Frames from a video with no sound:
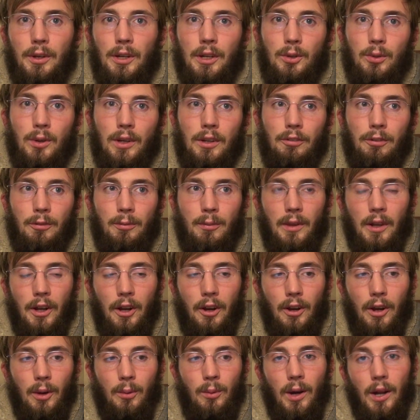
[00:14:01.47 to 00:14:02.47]
and I moved
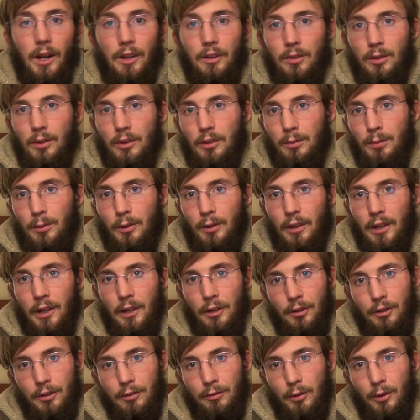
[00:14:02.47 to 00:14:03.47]
on pretty quick from there. I
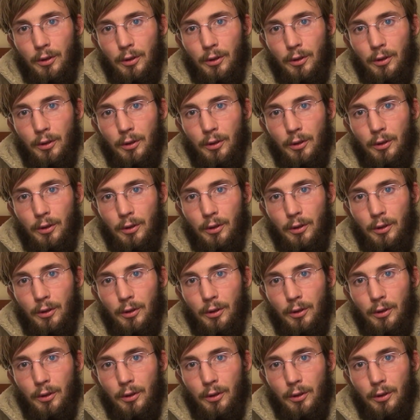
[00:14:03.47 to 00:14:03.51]
wanted